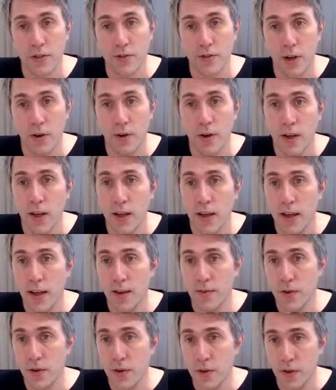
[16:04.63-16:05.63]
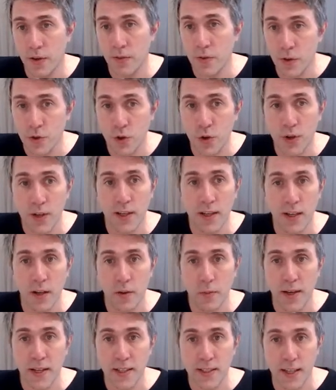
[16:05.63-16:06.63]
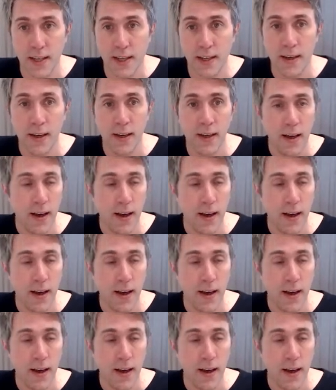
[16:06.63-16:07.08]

So if you're talking in a meeting